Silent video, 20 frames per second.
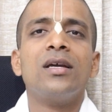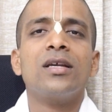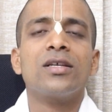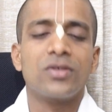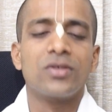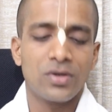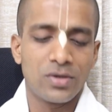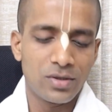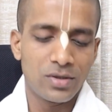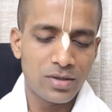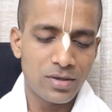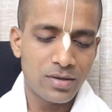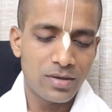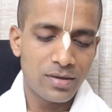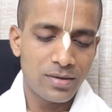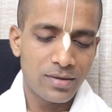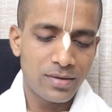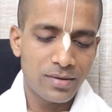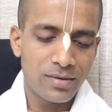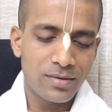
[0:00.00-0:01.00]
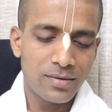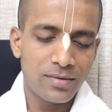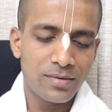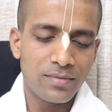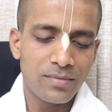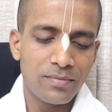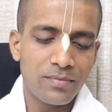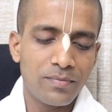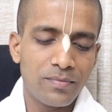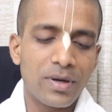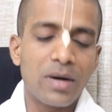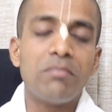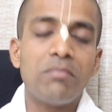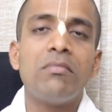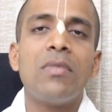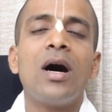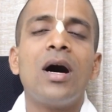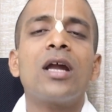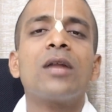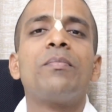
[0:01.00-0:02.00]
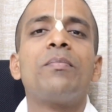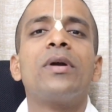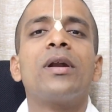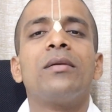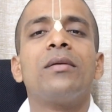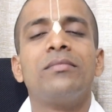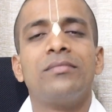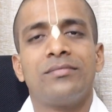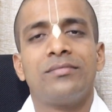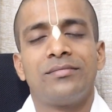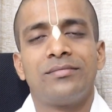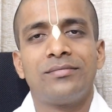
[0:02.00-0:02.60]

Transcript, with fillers: So Brahmarpanam.